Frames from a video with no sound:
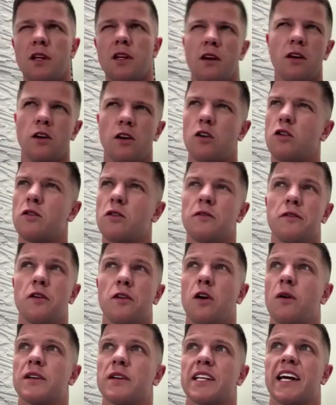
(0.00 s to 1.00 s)
Looking
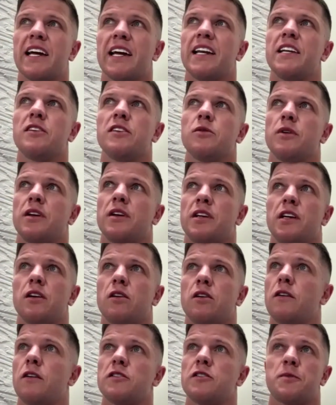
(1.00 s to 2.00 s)
forward to getting into it.
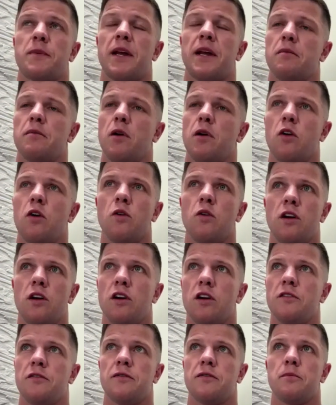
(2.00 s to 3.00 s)
I've spent my whole
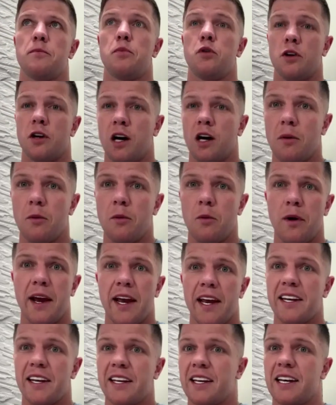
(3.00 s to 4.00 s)
life putting on
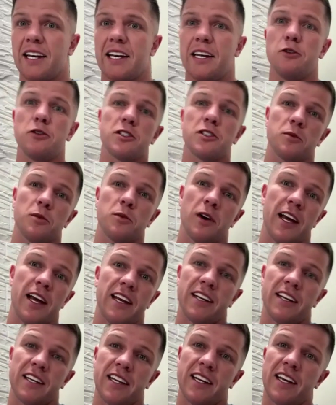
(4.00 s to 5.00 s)
weight, losing
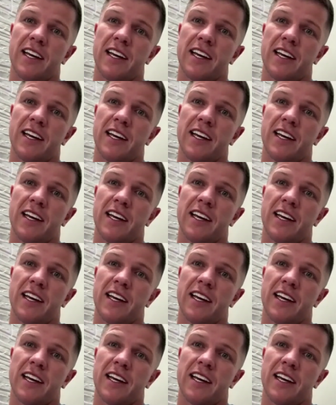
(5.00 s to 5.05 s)
weight,